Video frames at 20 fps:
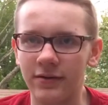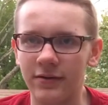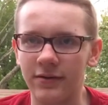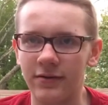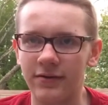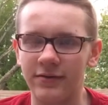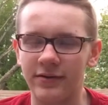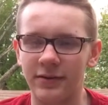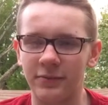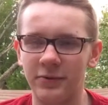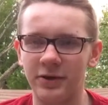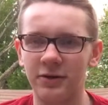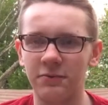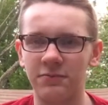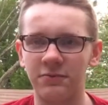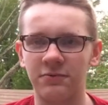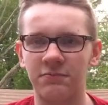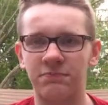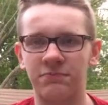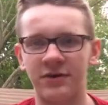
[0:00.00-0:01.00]
They meet up
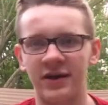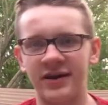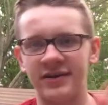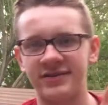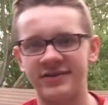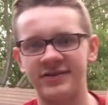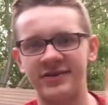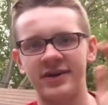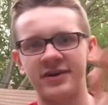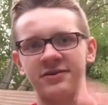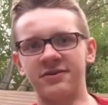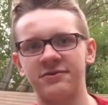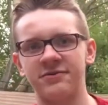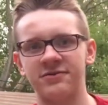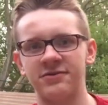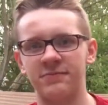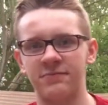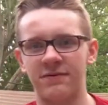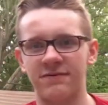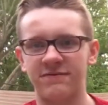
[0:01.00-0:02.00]
with Brian Santos,
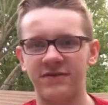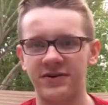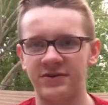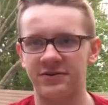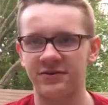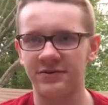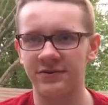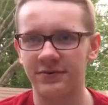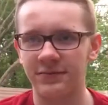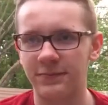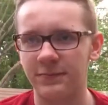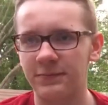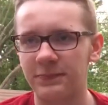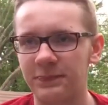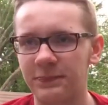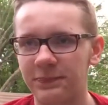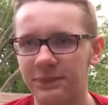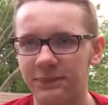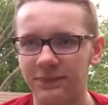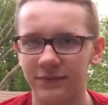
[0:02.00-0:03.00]
the professor.
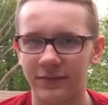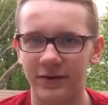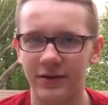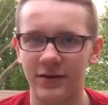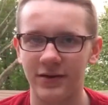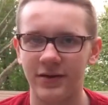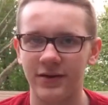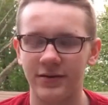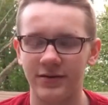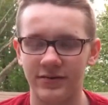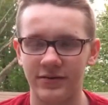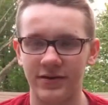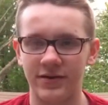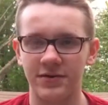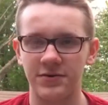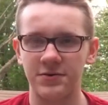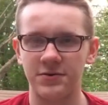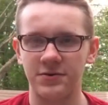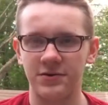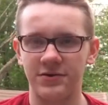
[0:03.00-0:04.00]
Then they
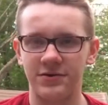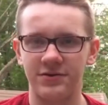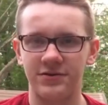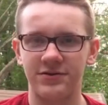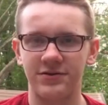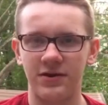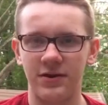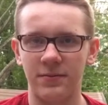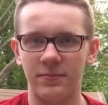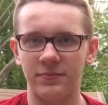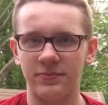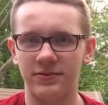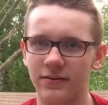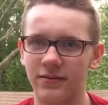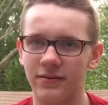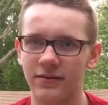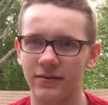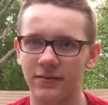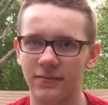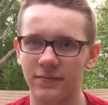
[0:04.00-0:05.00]
go to the slums,
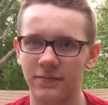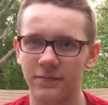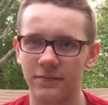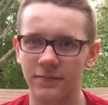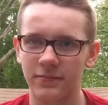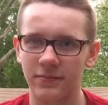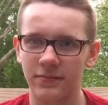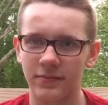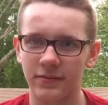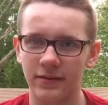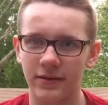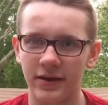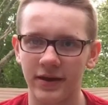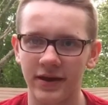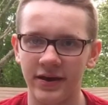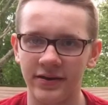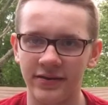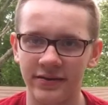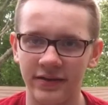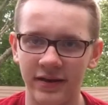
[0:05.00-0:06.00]

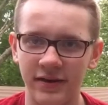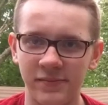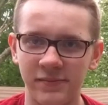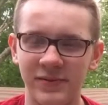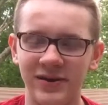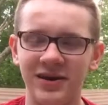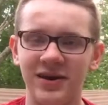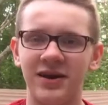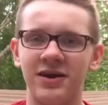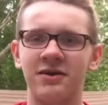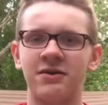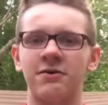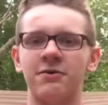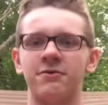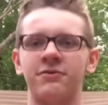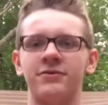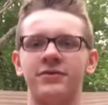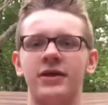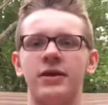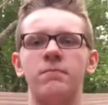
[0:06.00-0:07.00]
and they meet a
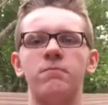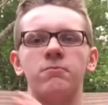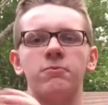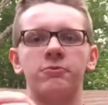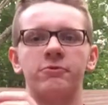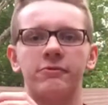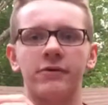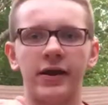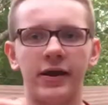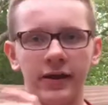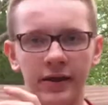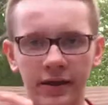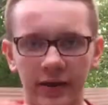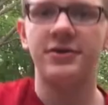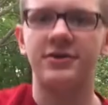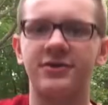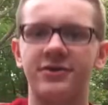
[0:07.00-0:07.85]
girl named Reina.